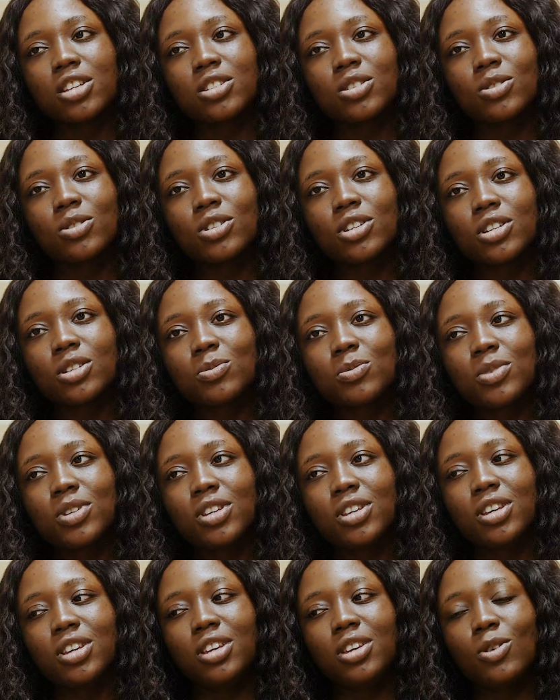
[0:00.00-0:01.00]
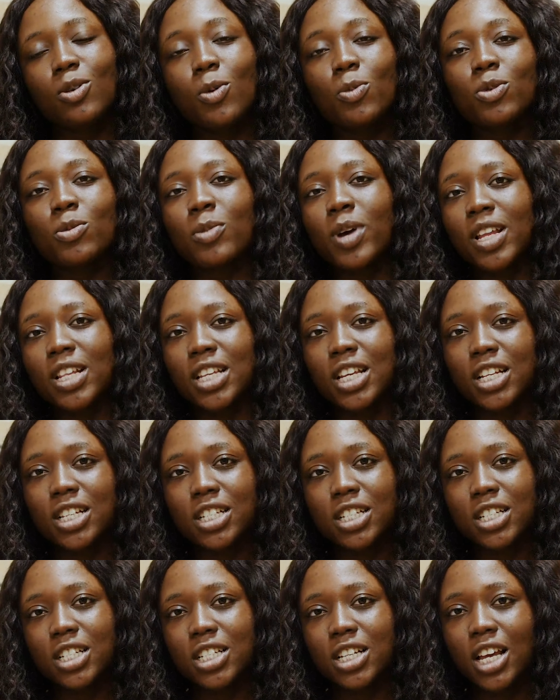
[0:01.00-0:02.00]
So just be open
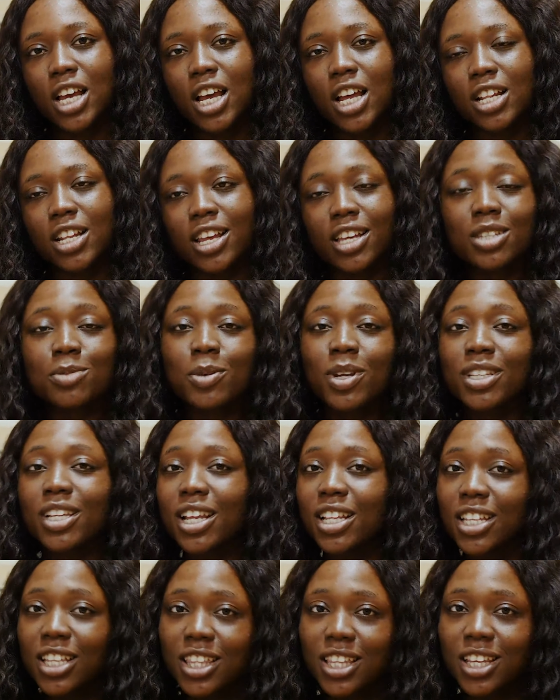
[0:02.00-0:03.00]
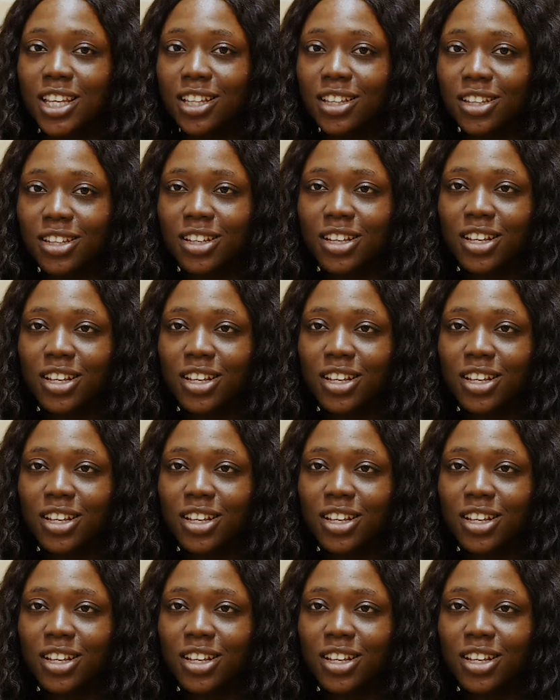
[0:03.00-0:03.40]
minded and expect anything.